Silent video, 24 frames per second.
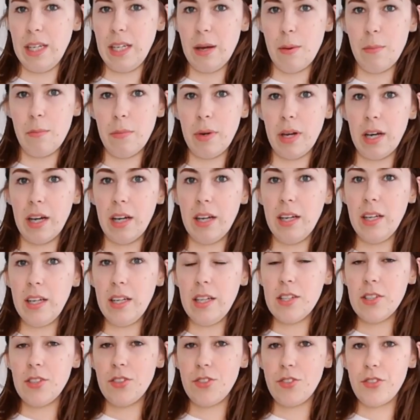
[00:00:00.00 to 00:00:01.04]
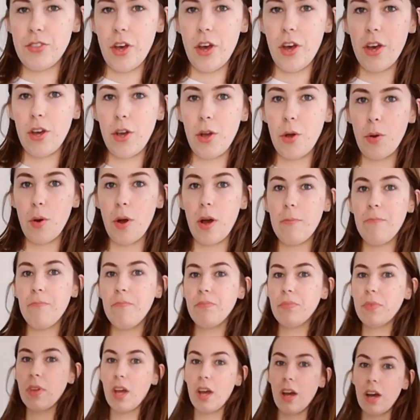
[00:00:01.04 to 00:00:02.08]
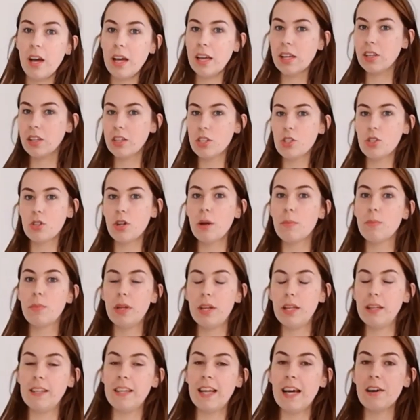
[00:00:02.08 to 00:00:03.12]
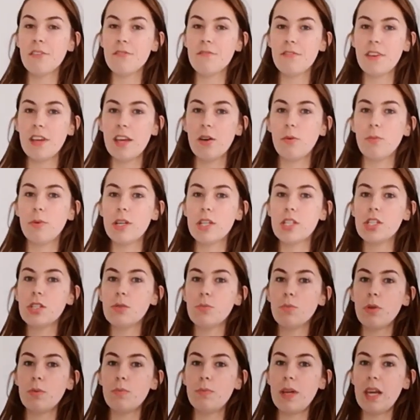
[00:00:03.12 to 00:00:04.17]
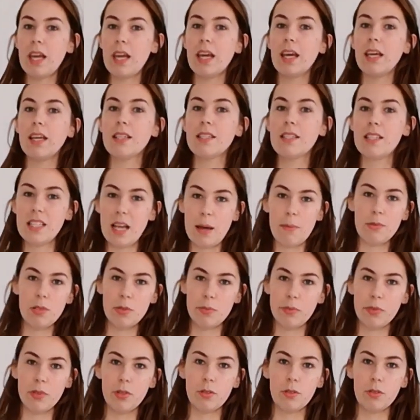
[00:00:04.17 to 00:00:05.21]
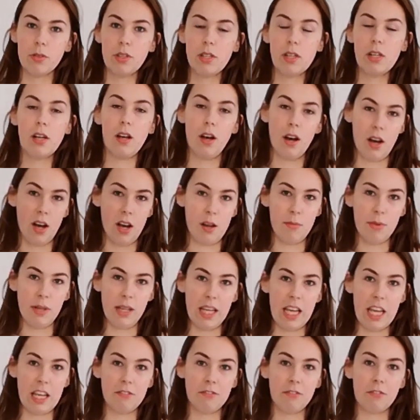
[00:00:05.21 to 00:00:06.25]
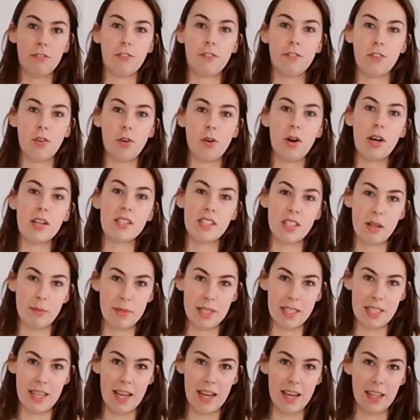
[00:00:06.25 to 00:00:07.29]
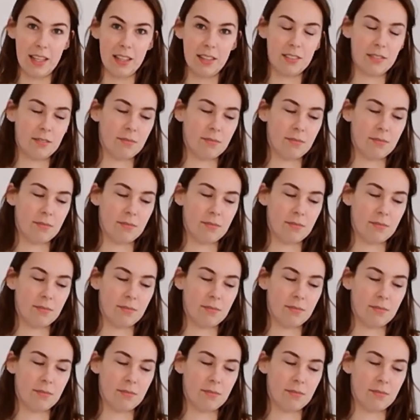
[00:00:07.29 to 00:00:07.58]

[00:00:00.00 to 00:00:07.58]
number, so I'm going to try and put it in an outfit which would be acceptable, I believe, for a summer's day.